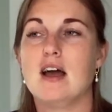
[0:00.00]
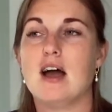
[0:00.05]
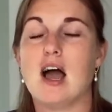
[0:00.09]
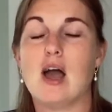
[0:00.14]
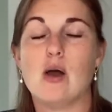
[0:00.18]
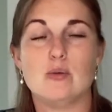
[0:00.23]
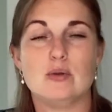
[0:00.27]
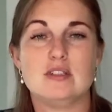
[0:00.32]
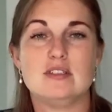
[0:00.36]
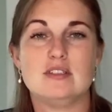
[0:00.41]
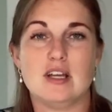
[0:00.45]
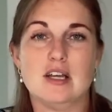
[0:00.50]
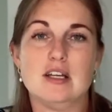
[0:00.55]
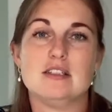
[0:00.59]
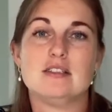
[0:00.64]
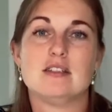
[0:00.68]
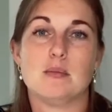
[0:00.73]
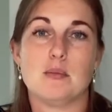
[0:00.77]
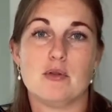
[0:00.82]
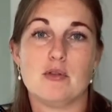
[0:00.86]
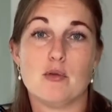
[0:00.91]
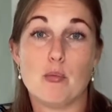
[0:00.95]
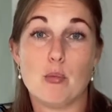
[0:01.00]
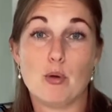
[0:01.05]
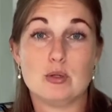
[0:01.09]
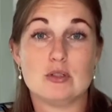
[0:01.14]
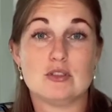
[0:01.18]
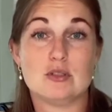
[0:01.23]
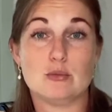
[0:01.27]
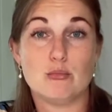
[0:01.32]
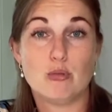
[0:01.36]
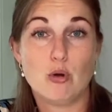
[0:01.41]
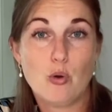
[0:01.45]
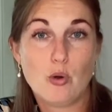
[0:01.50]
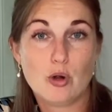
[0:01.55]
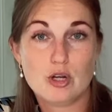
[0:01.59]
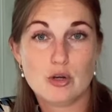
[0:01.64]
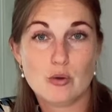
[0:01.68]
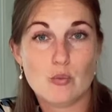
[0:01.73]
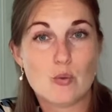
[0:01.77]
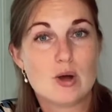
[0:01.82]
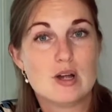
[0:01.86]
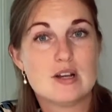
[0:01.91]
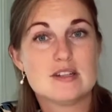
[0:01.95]
I would say some of the most
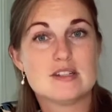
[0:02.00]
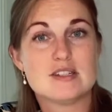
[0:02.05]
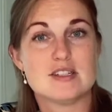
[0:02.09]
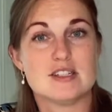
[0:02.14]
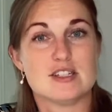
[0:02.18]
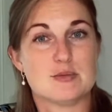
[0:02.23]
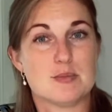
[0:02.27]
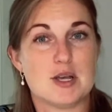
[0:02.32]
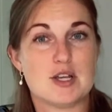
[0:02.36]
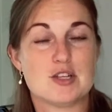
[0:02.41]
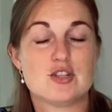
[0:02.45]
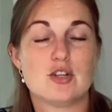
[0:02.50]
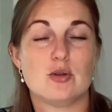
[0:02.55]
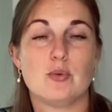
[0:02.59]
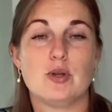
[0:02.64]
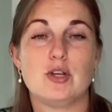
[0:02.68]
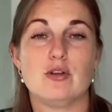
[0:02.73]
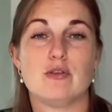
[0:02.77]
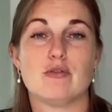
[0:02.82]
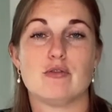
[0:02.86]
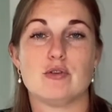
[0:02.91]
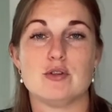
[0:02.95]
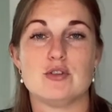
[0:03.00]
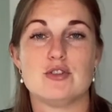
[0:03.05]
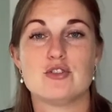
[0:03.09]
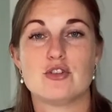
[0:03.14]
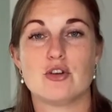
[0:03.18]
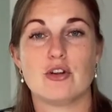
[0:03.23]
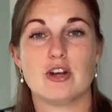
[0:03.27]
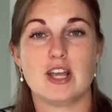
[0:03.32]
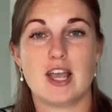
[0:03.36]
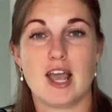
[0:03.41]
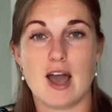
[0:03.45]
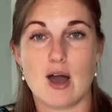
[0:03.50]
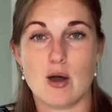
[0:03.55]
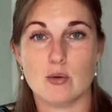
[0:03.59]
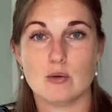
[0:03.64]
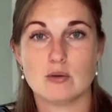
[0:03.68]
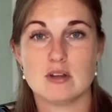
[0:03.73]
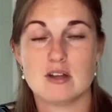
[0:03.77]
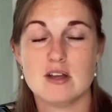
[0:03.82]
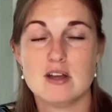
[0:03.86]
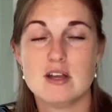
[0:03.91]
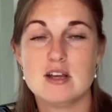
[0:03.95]
important ones, especially when you're first starting
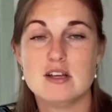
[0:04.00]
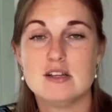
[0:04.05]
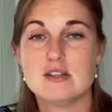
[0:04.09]
out.